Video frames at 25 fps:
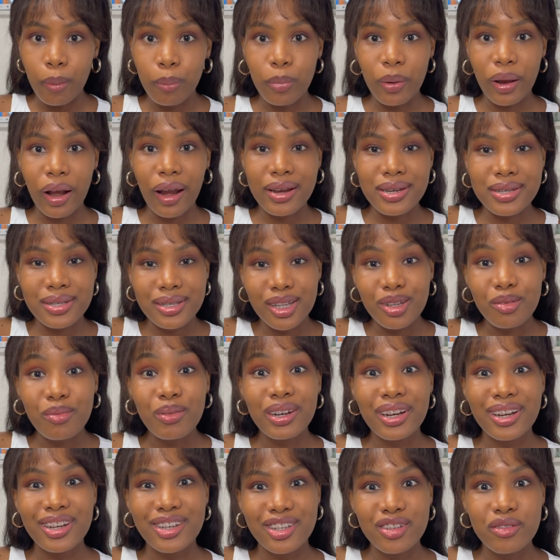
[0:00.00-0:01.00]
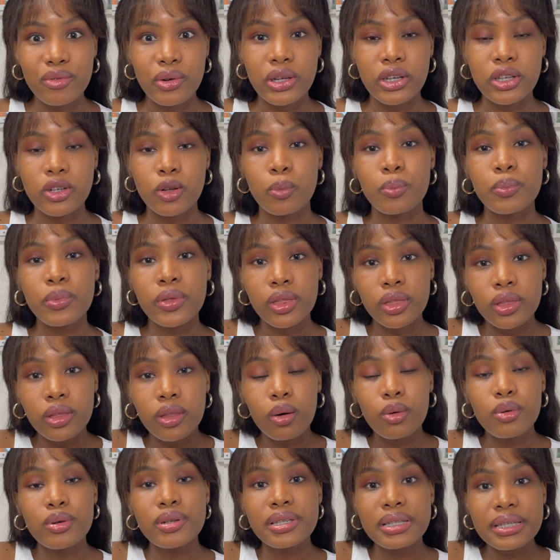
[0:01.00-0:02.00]
but I still want to do it, you know,
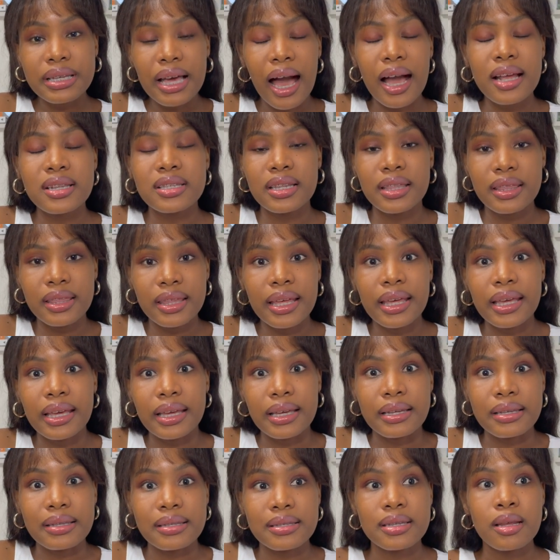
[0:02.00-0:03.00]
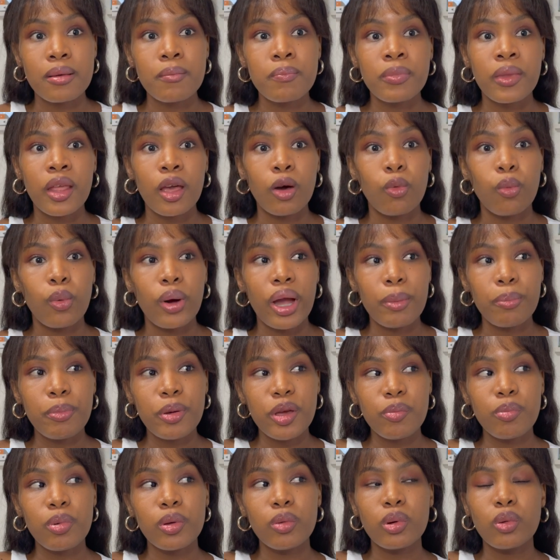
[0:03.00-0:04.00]
those kinds of things where
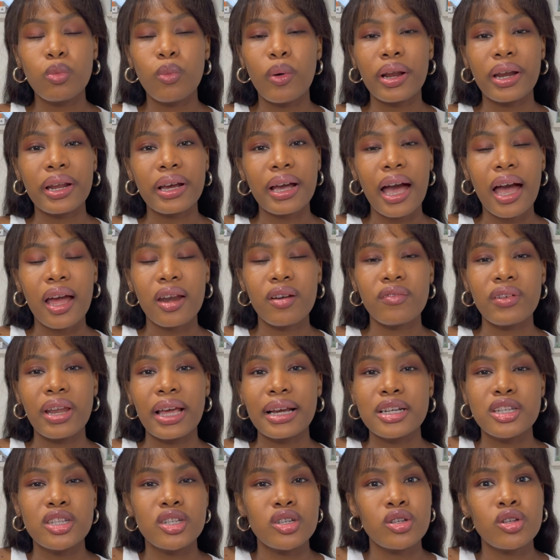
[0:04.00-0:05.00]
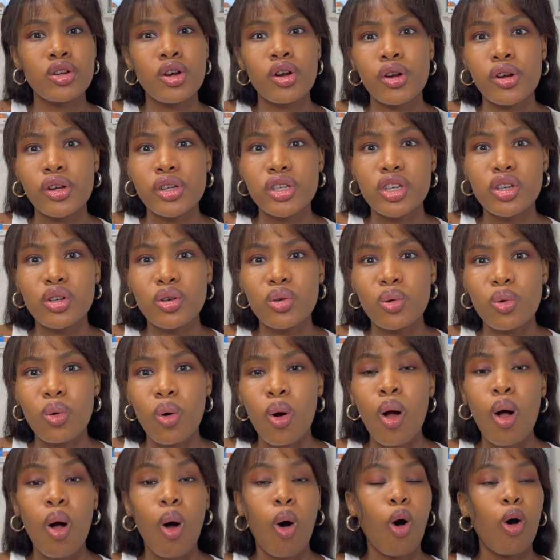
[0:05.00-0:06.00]
people will want to kind of like deter
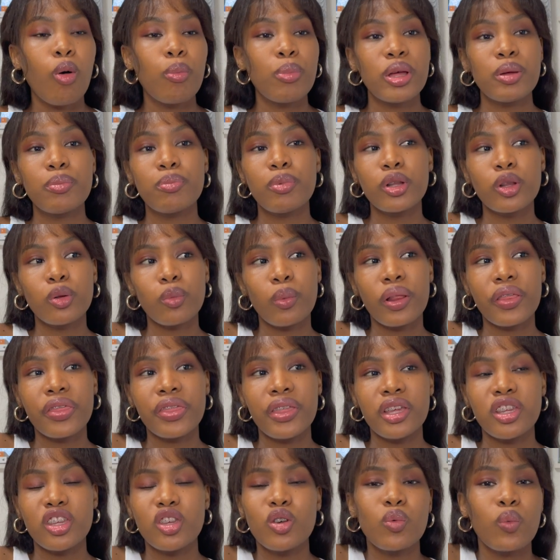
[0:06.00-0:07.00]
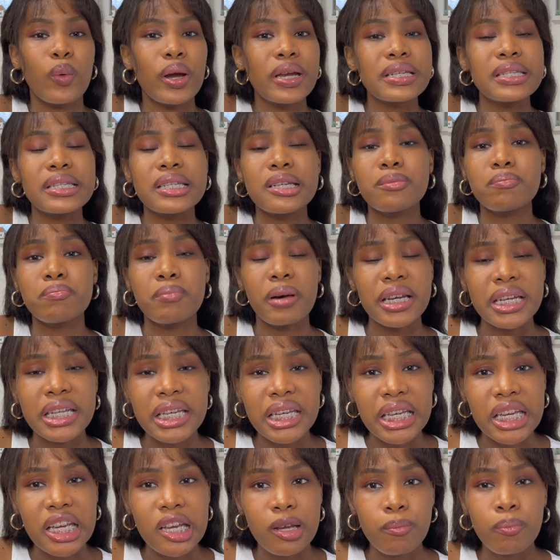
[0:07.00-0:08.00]
you, or people will think you're wasting
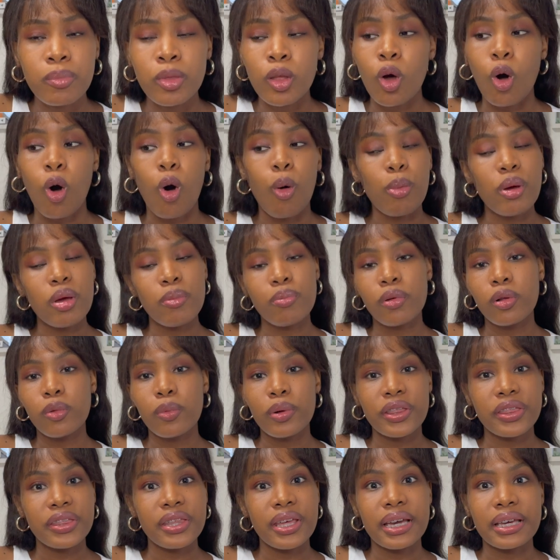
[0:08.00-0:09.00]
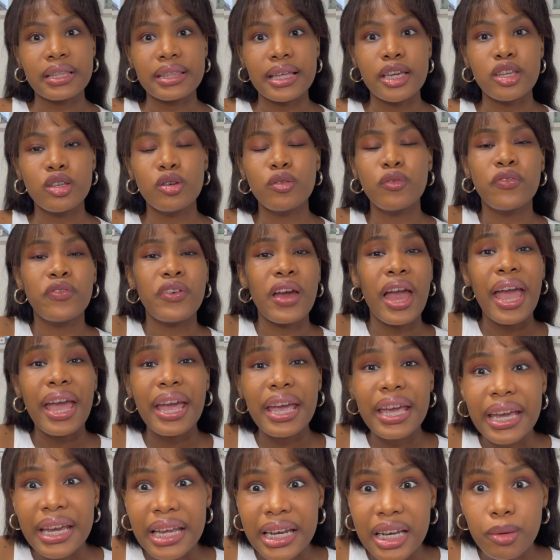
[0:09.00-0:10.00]
money, or people will think that you're
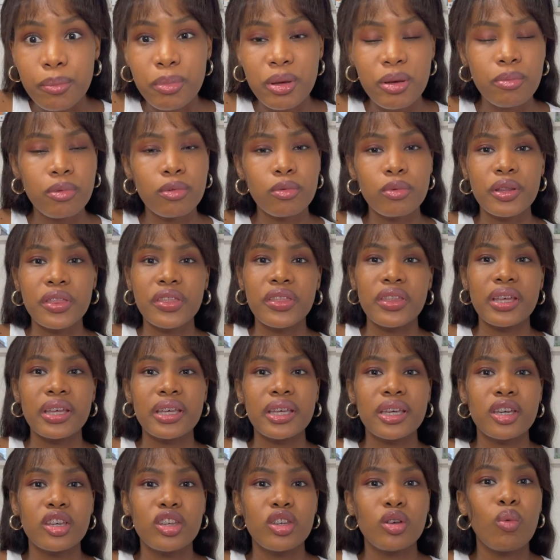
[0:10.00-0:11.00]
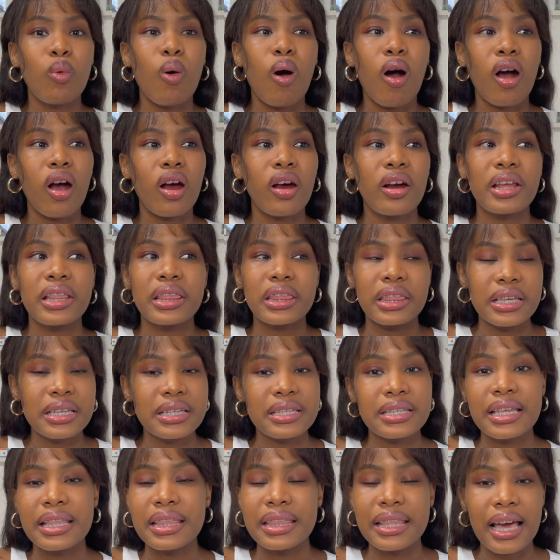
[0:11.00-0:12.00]
vain, people will think you are
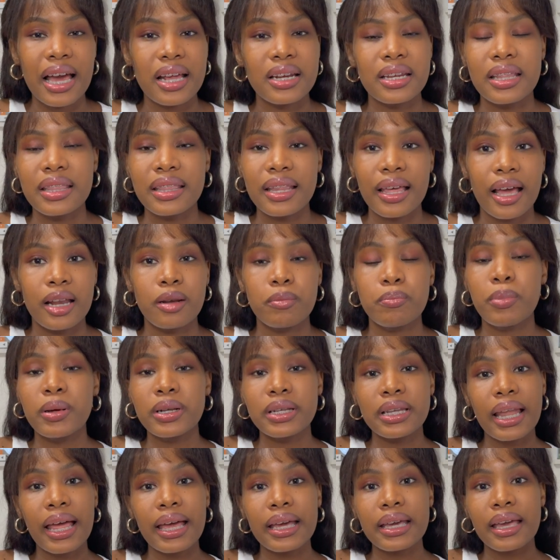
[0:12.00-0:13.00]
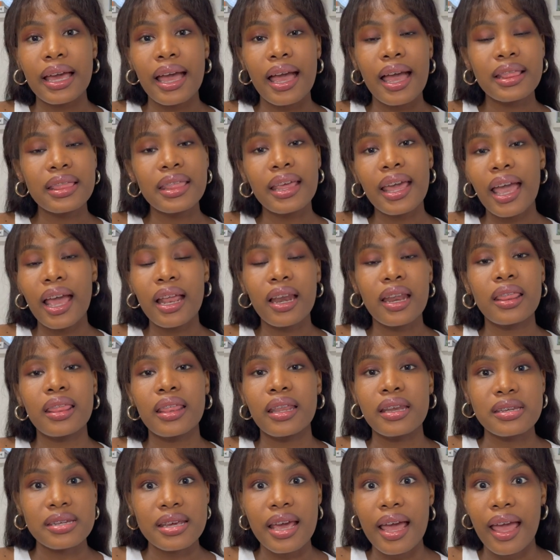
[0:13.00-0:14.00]
this and that and that. But like, at the end of
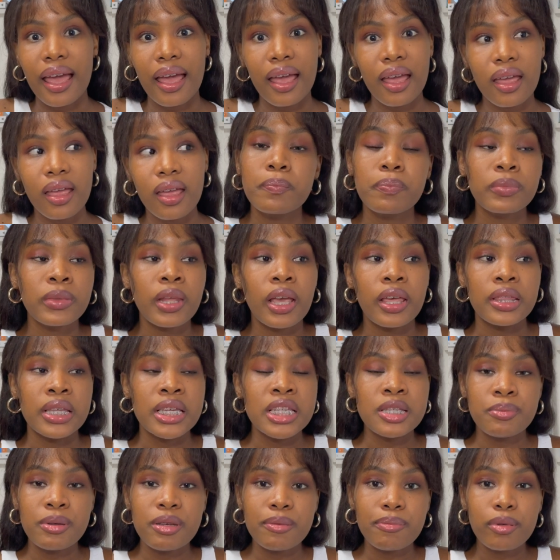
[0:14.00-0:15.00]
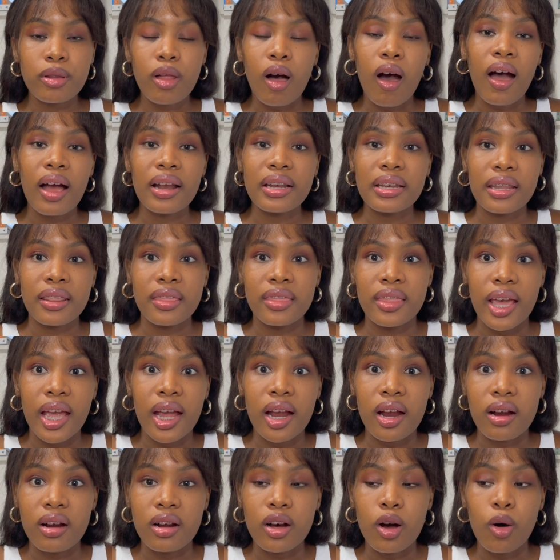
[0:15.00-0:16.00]
the day, these people aren't
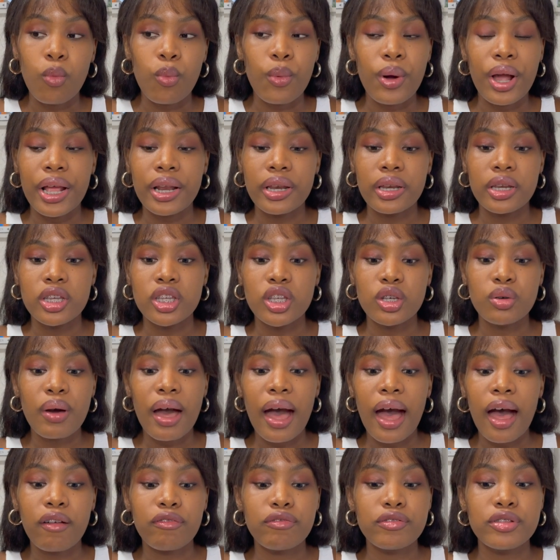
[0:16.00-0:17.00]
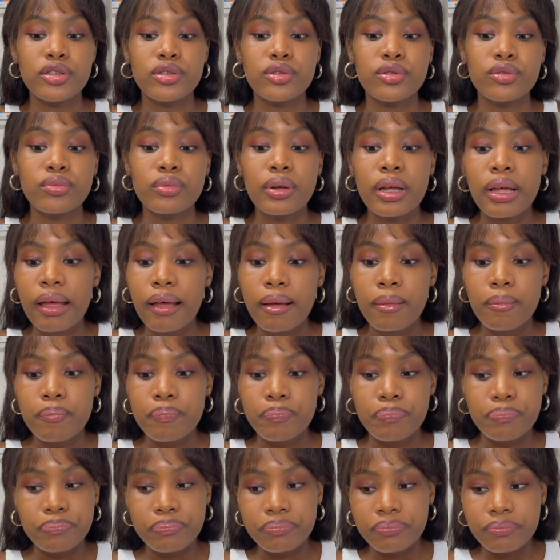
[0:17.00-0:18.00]
there when you have to,
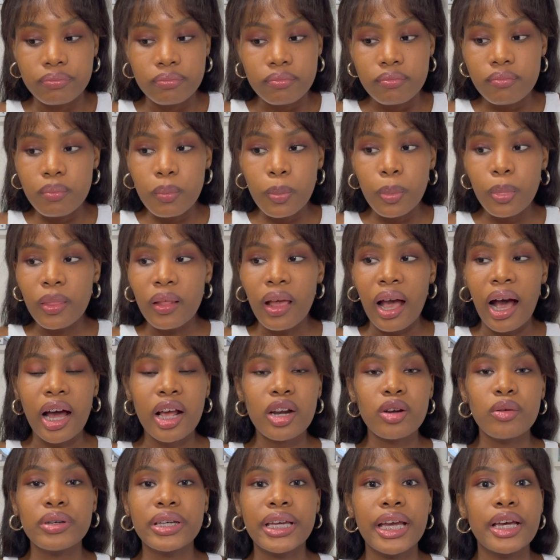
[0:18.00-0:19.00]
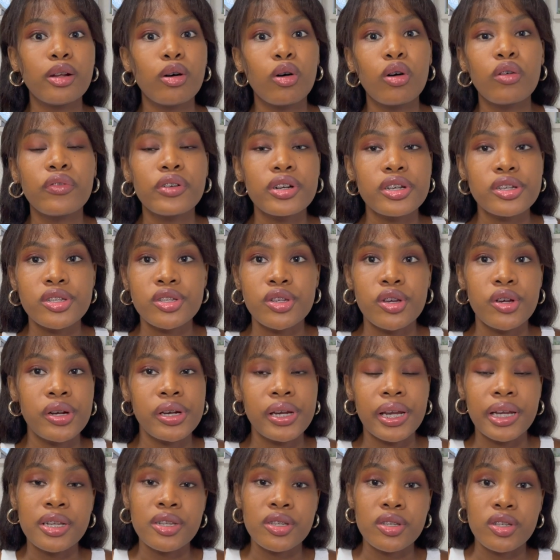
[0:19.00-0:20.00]
I don't know, get over
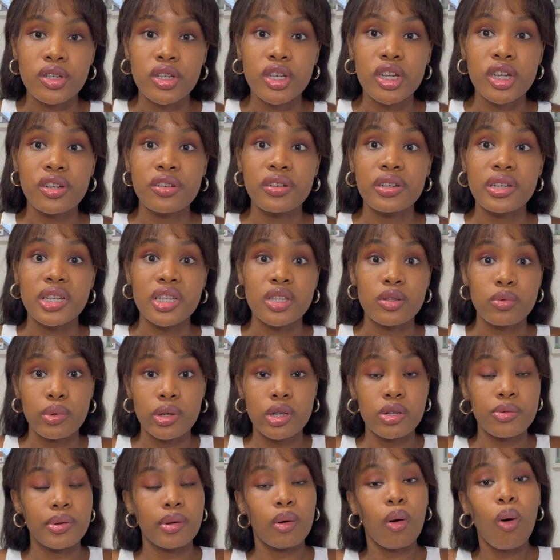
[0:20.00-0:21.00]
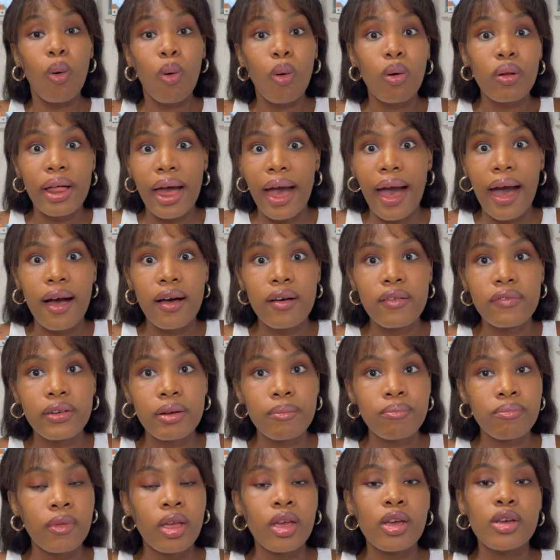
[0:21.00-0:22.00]
certain insecurities, which we all have.
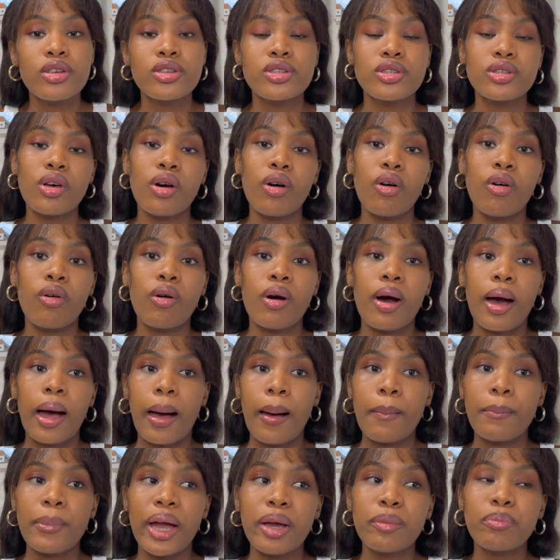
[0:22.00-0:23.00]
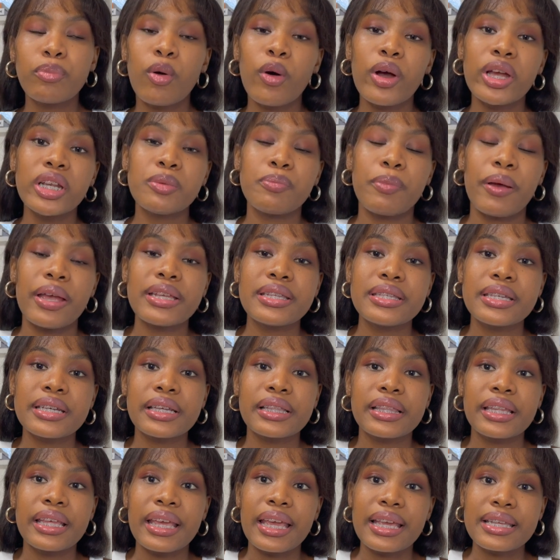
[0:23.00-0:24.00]
So my point
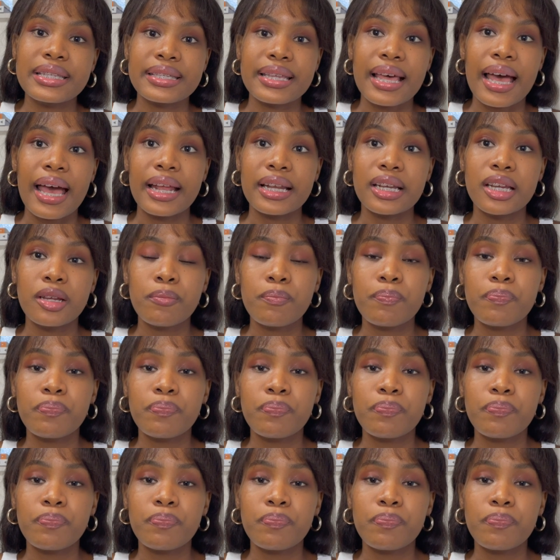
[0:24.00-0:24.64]
basically is that